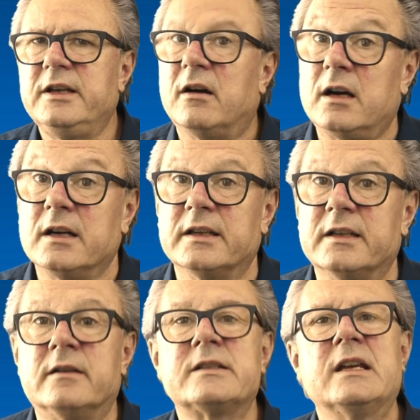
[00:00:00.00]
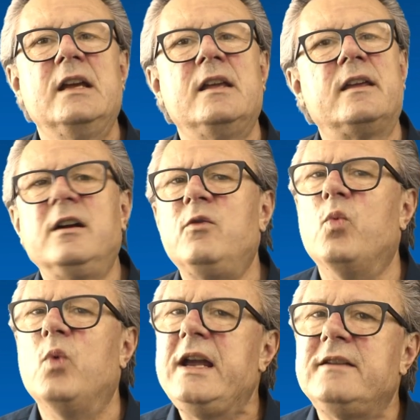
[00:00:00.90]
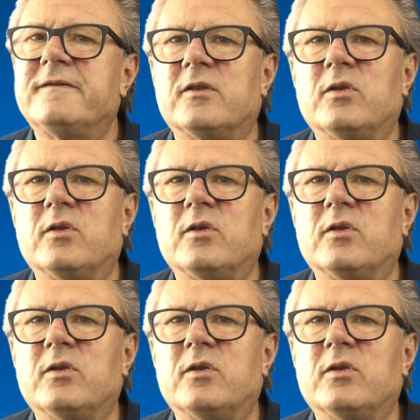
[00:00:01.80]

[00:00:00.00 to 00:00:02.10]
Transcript: are leaders, they don't wait for